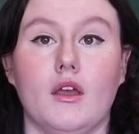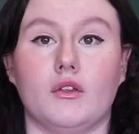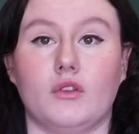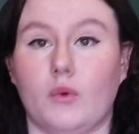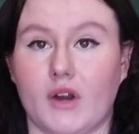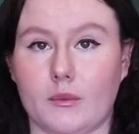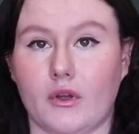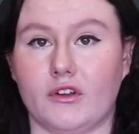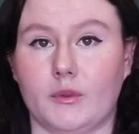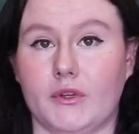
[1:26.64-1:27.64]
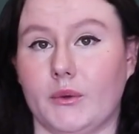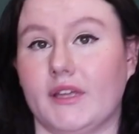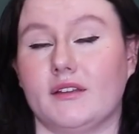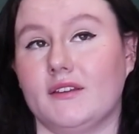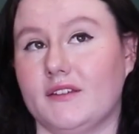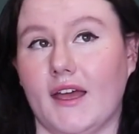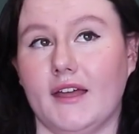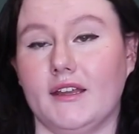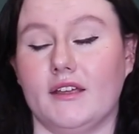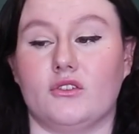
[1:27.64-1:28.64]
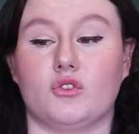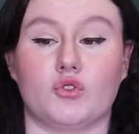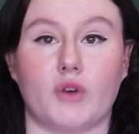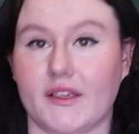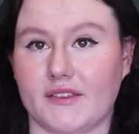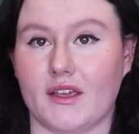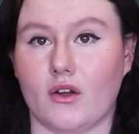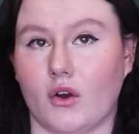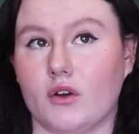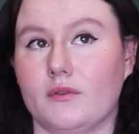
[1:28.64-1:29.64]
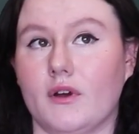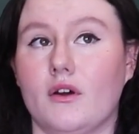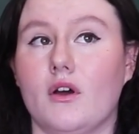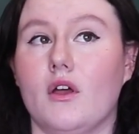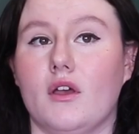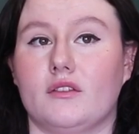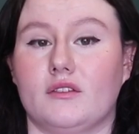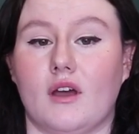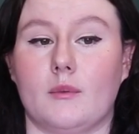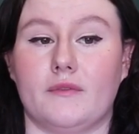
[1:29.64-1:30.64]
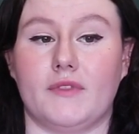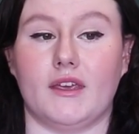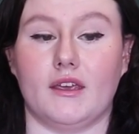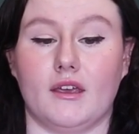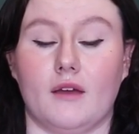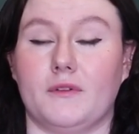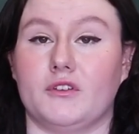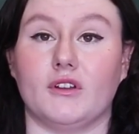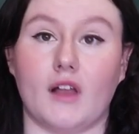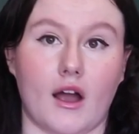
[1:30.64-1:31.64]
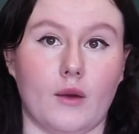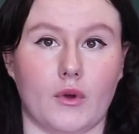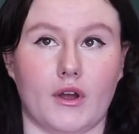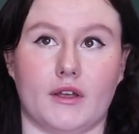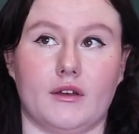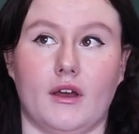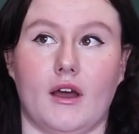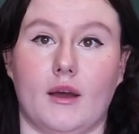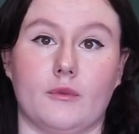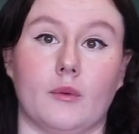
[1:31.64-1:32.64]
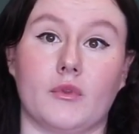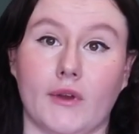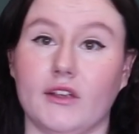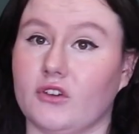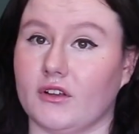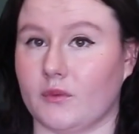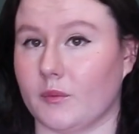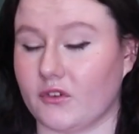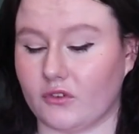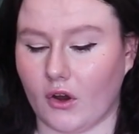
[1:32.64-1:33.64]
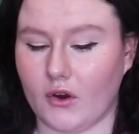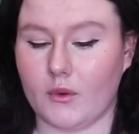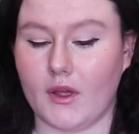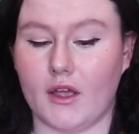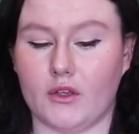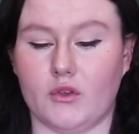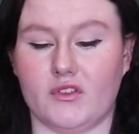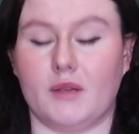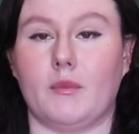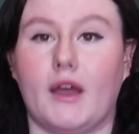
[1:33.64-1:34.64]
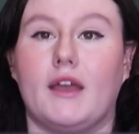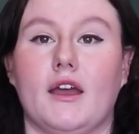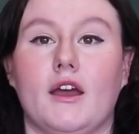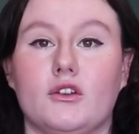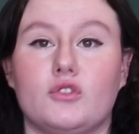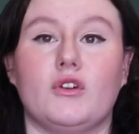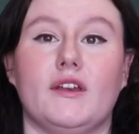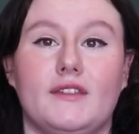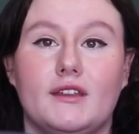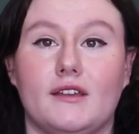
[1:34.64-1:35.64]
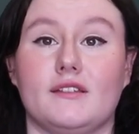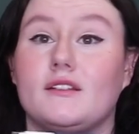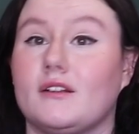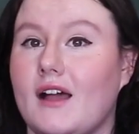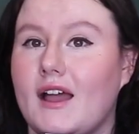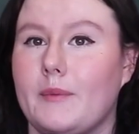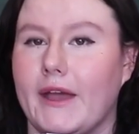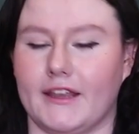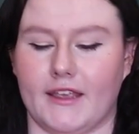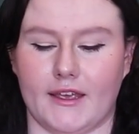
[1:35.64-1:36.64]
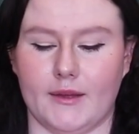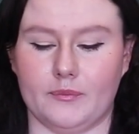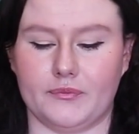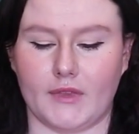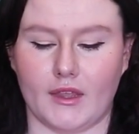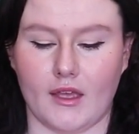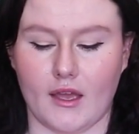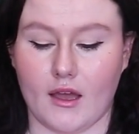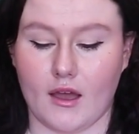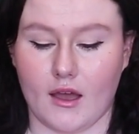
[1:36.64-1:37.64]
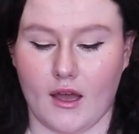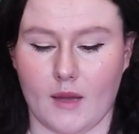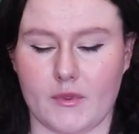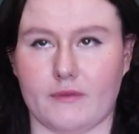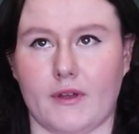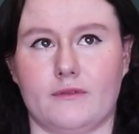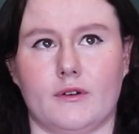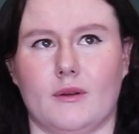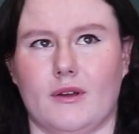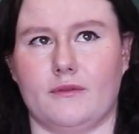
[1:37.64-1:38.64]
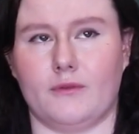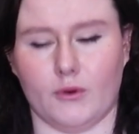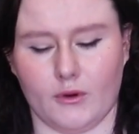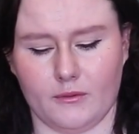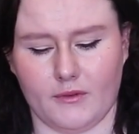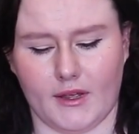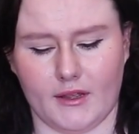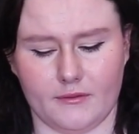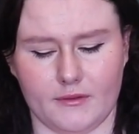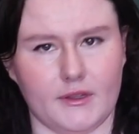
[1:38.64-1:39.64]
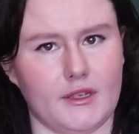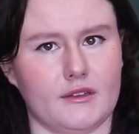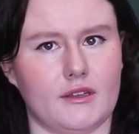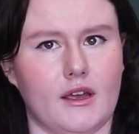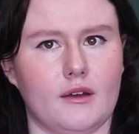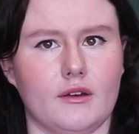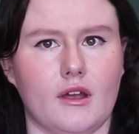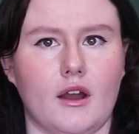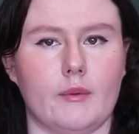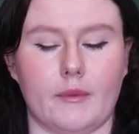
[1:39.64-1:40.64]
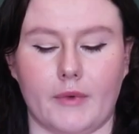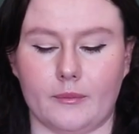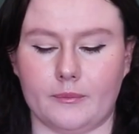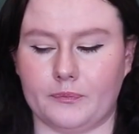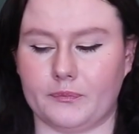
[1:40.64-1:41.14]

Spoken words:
So what I'm going to be doing instead is tracing over some of the official artwork from screenshots from the show using my trusty dusty little iPad here. I've had for 4 or 5 years now, I can't remember.